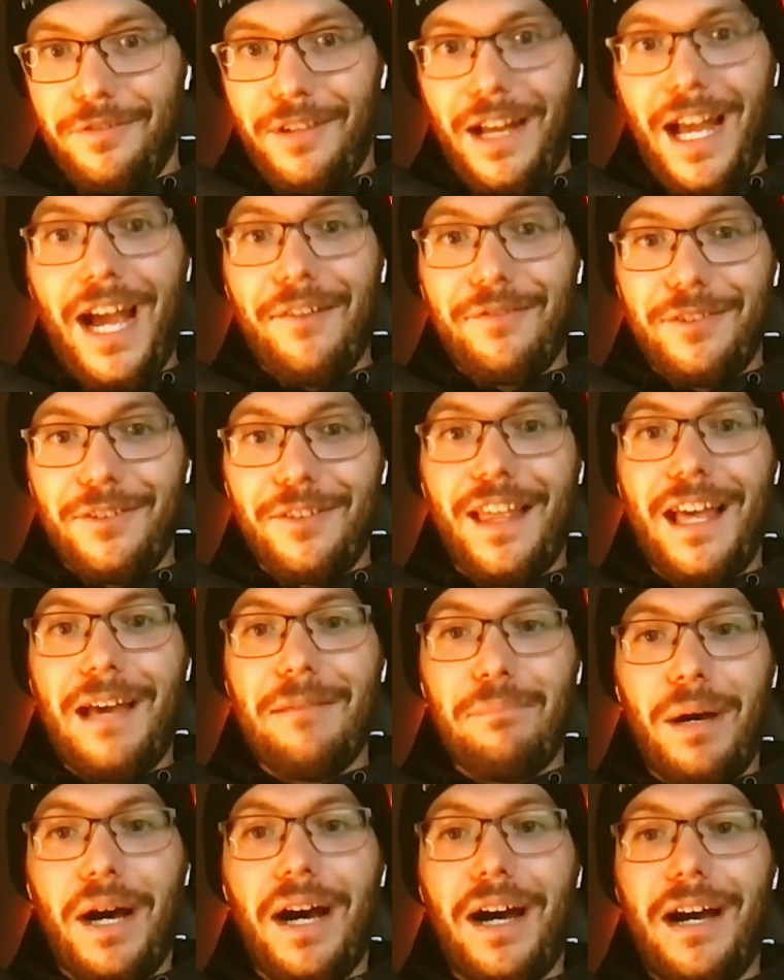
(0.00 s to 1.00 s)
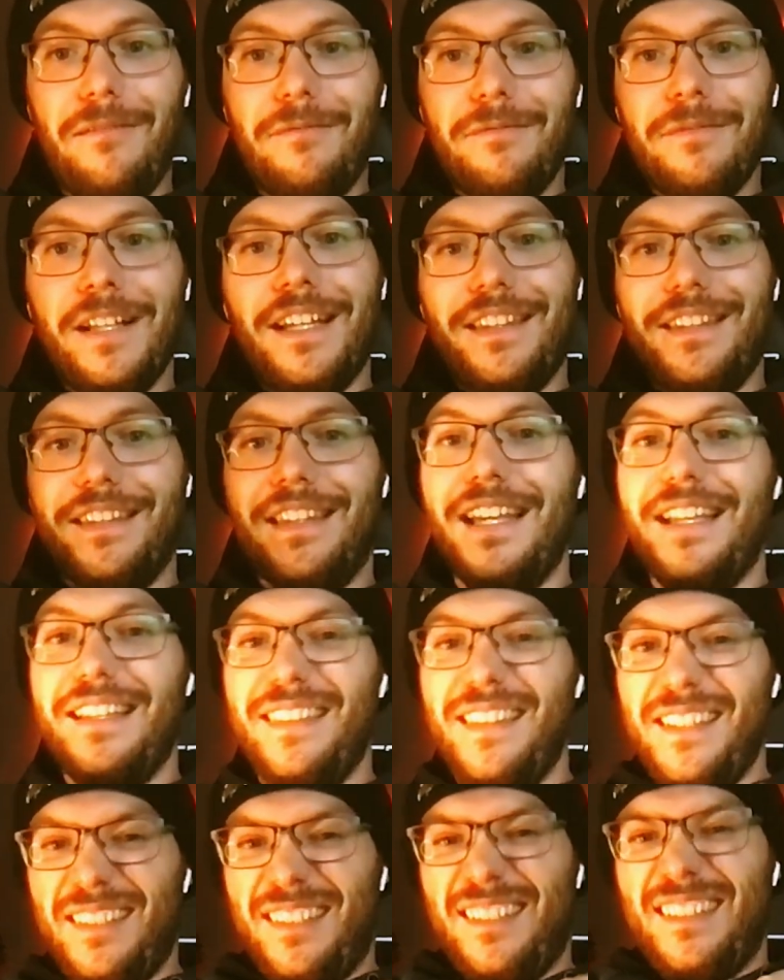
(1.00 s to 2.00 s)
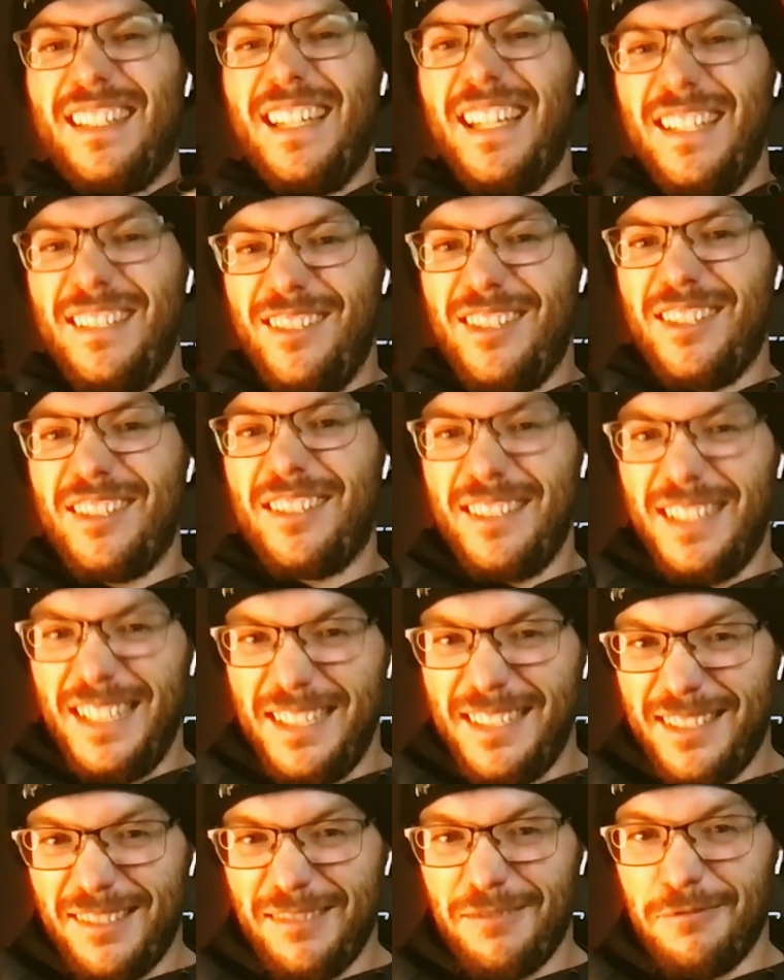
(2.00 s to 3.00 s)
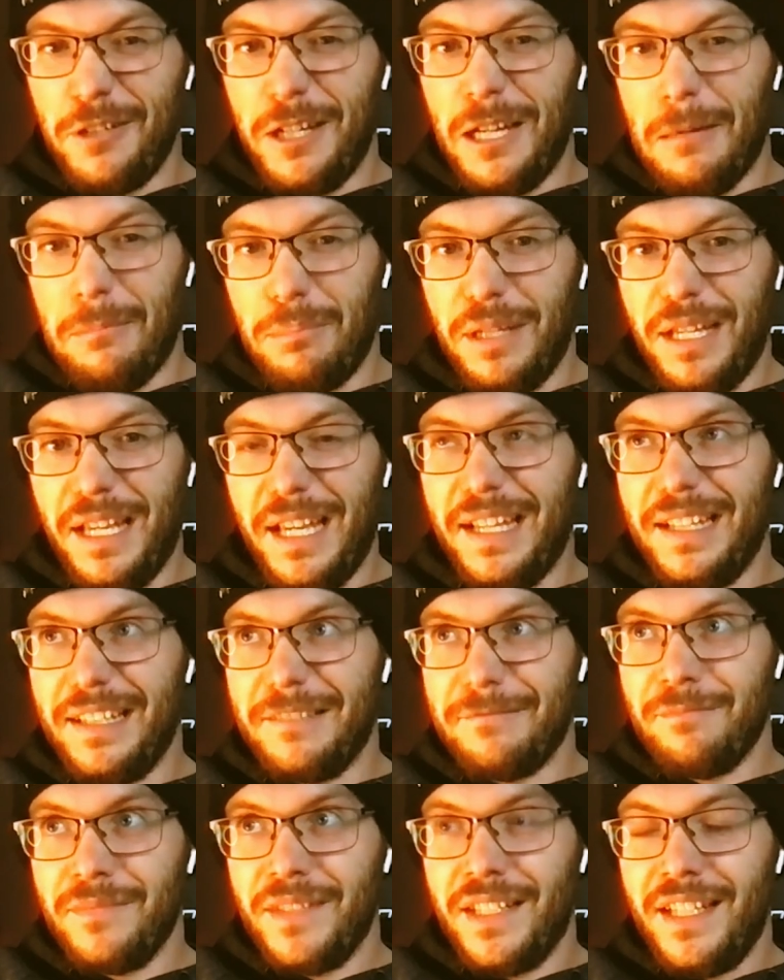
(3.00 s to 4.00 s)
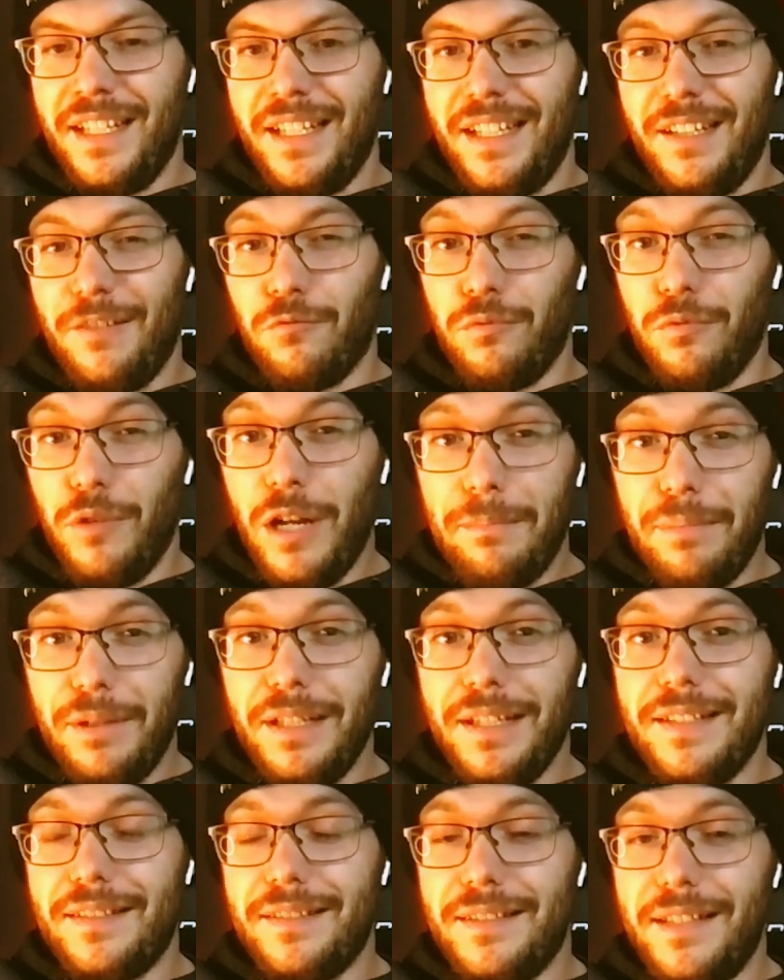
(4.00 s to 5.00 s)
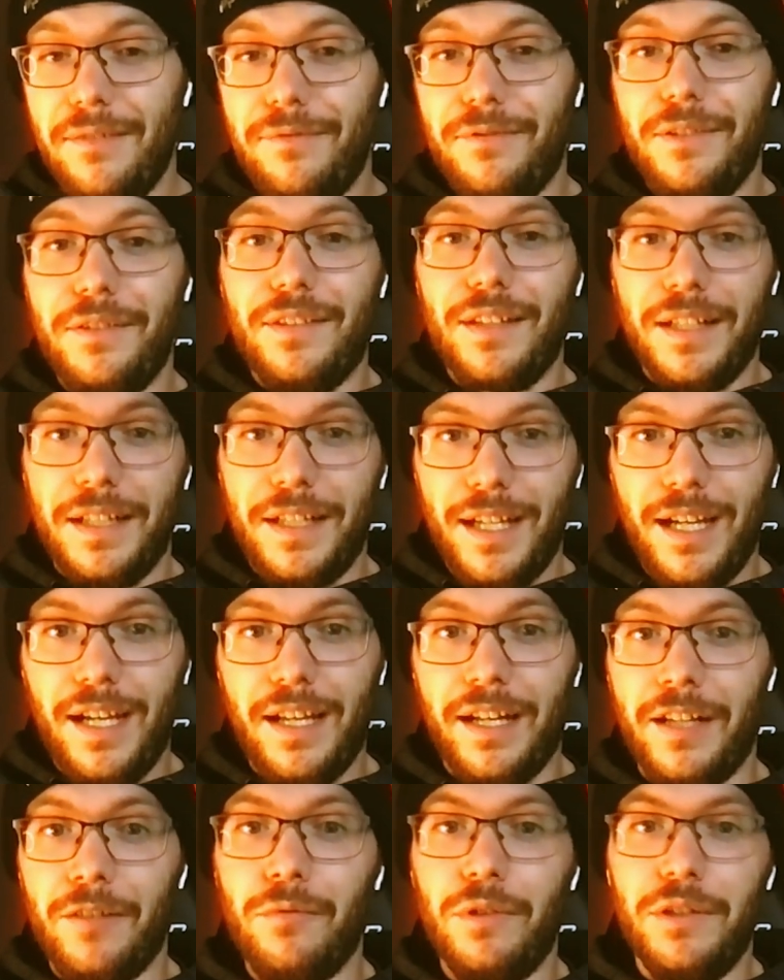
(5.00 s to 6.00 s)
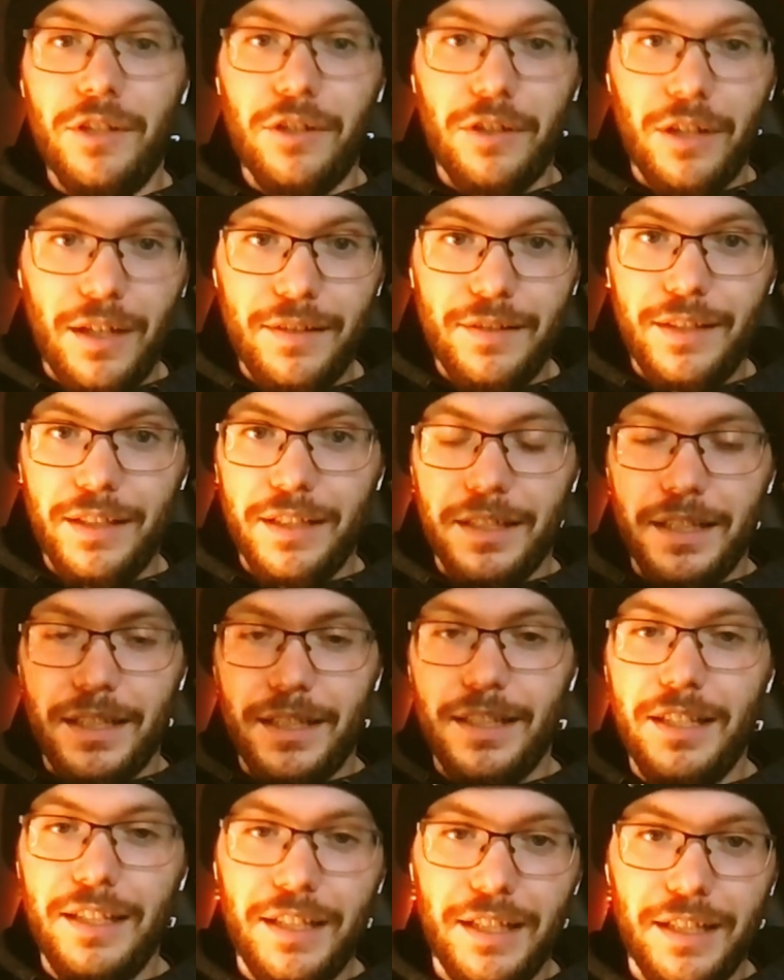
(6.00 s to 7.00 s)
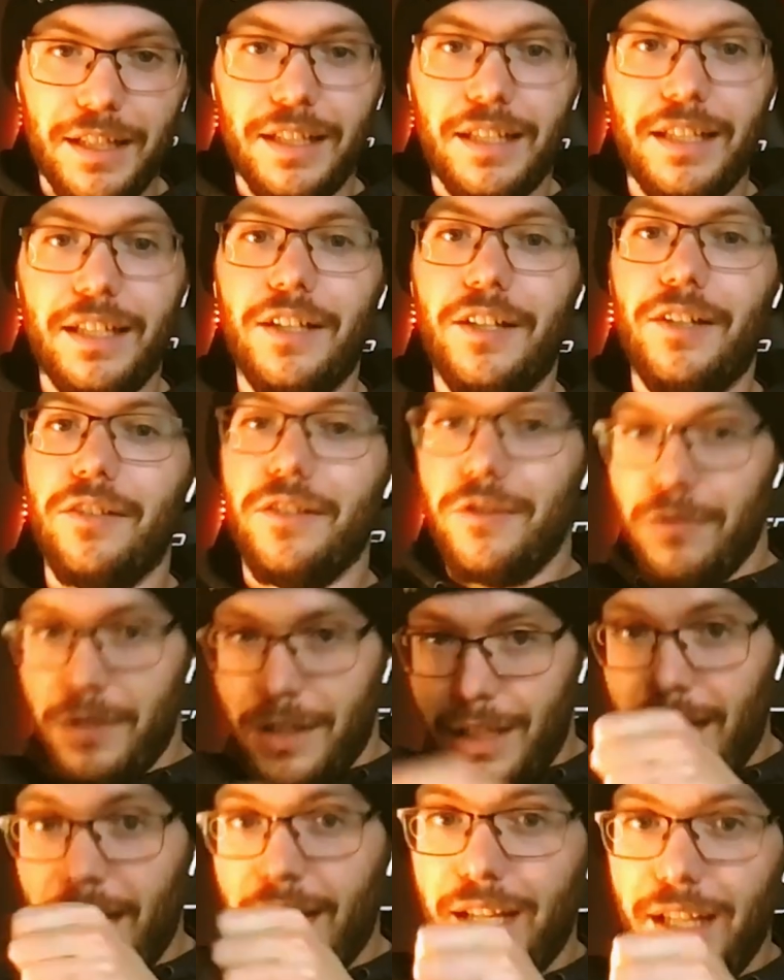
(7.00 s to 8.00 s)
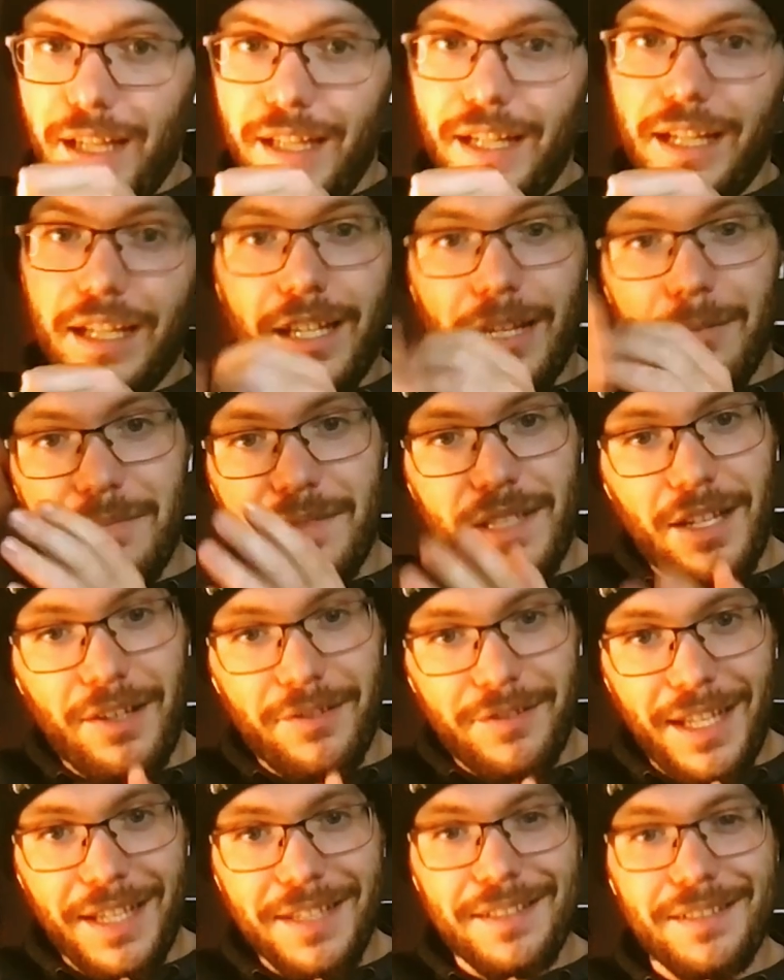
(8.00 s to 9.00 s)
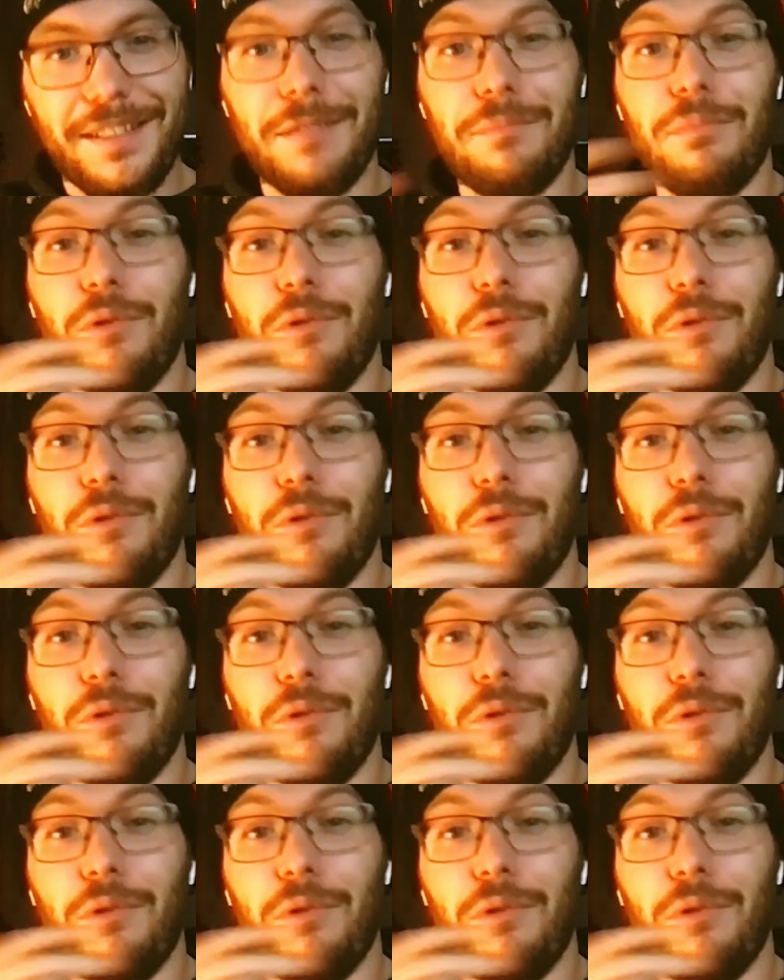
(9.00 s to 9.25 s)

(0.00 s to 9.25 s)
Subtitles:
After that pop, then the skin just needs to rip. And ripping is different than cutting. When you're hunting and cleaning a kill, you cut it and it comes down nicely.